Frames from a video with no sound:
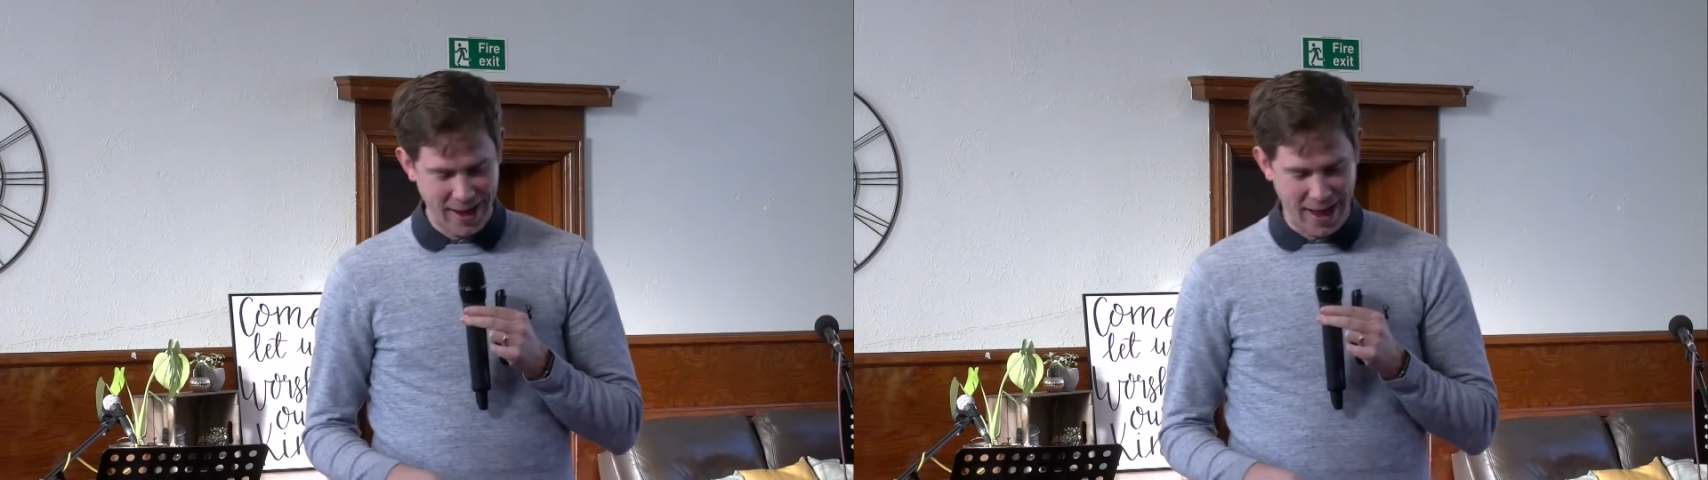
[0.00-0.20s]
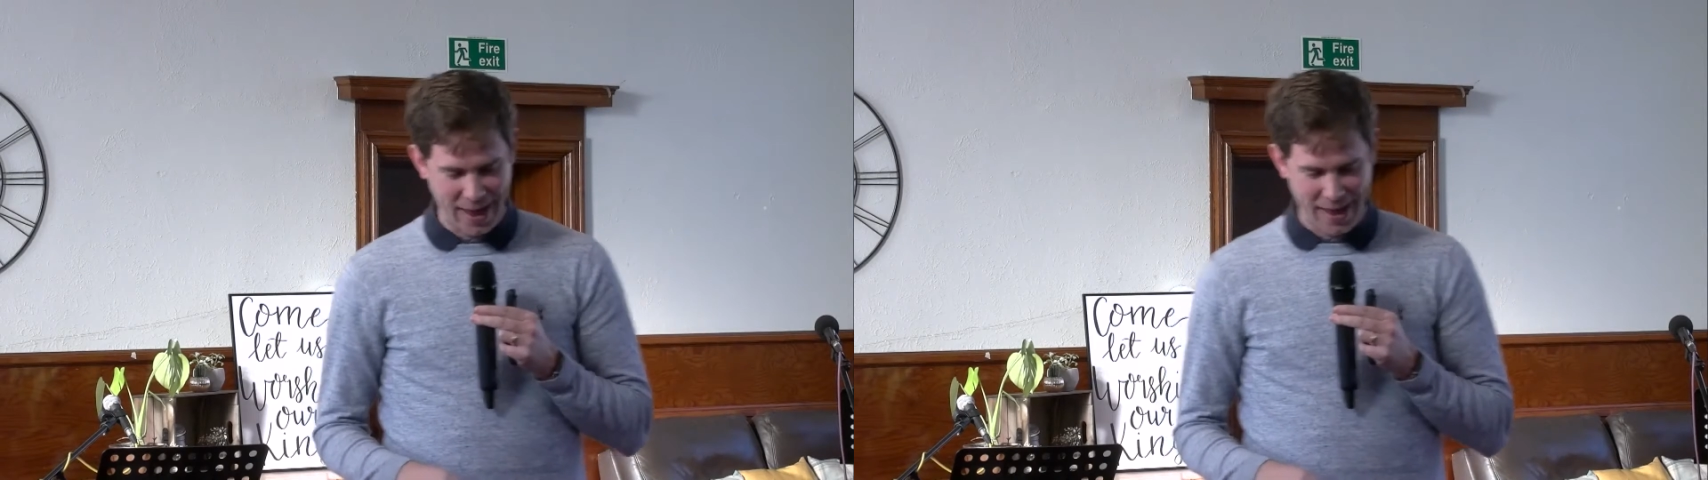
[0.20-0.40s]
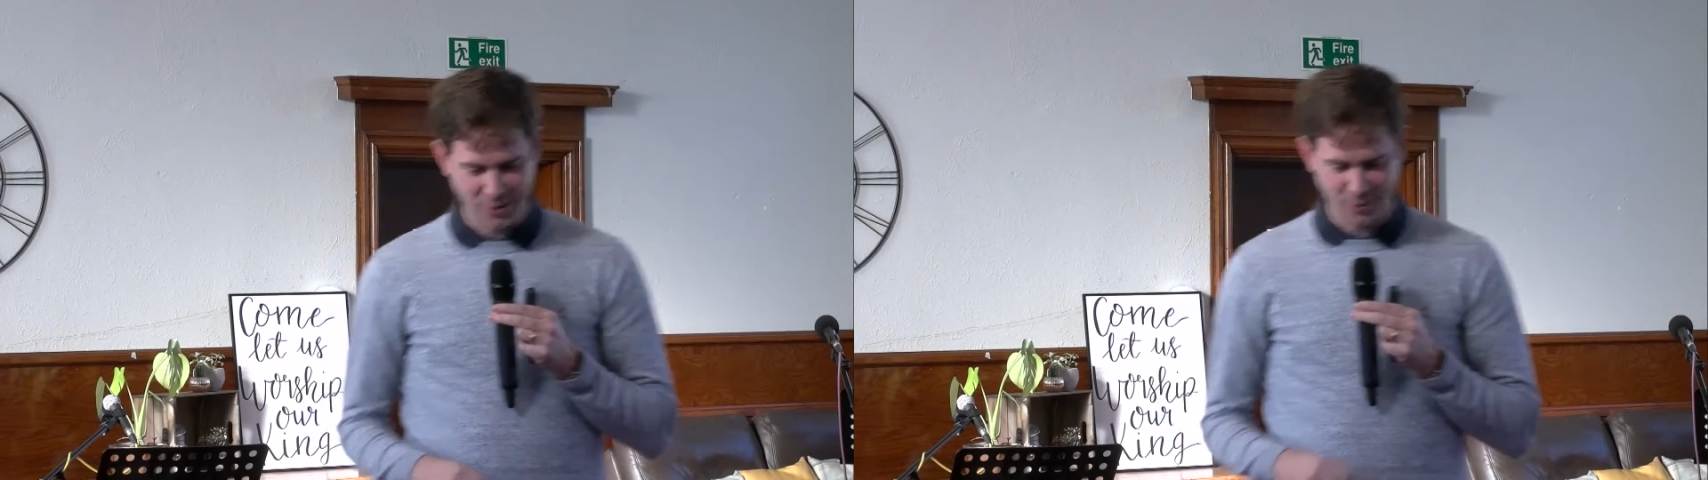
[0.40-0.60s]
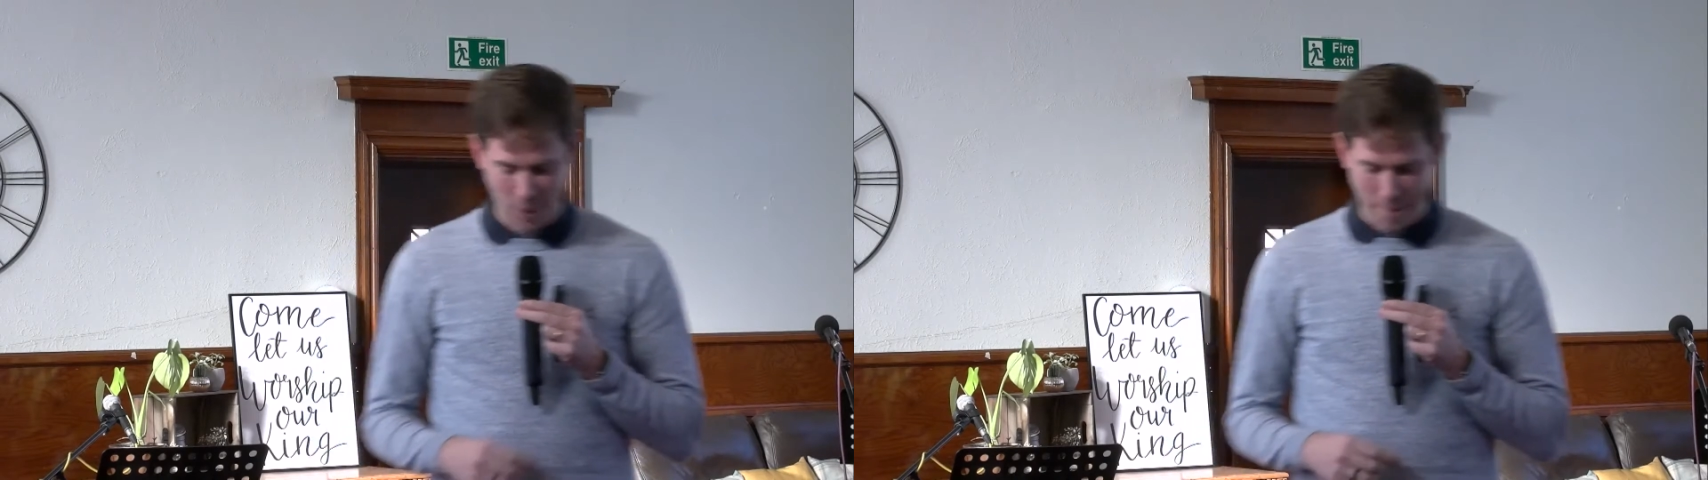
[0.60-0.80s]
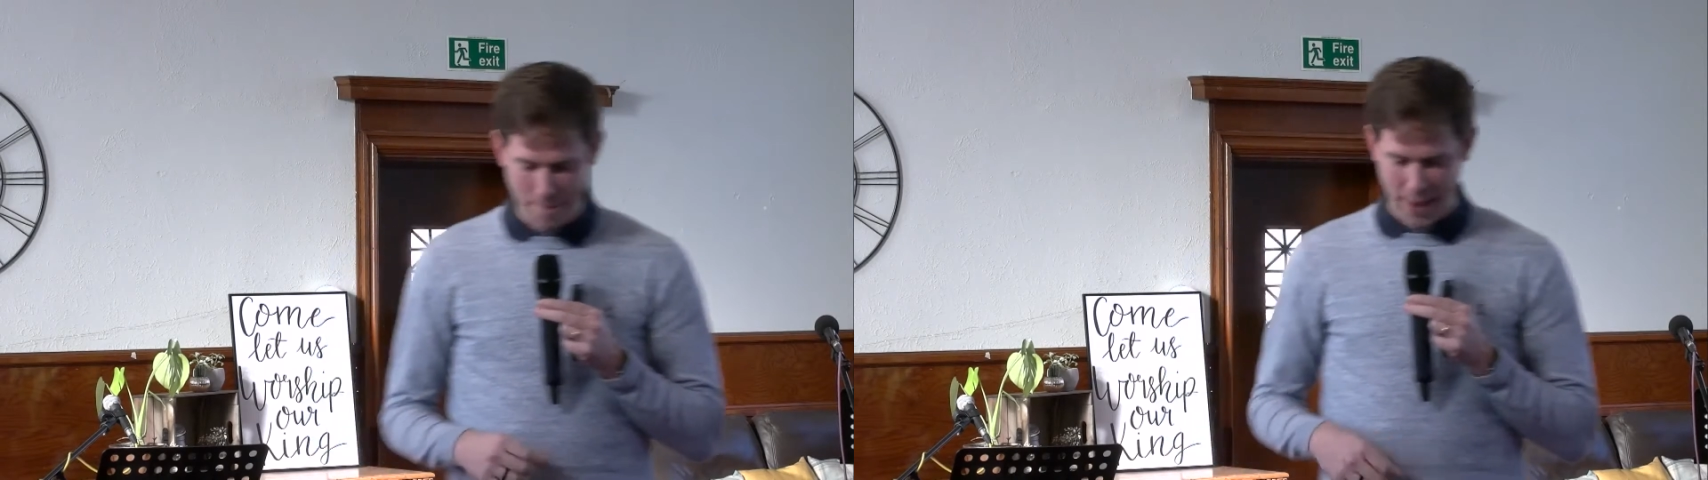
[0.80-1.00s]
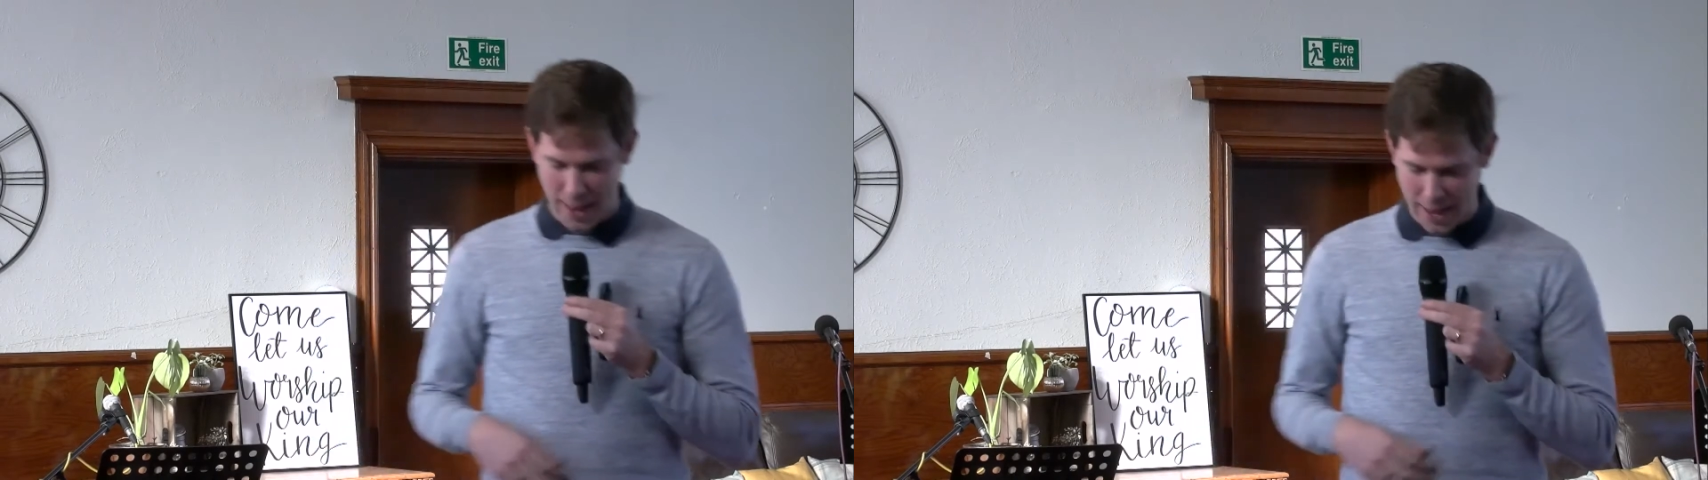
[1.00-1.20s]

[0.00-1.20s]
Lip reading: is from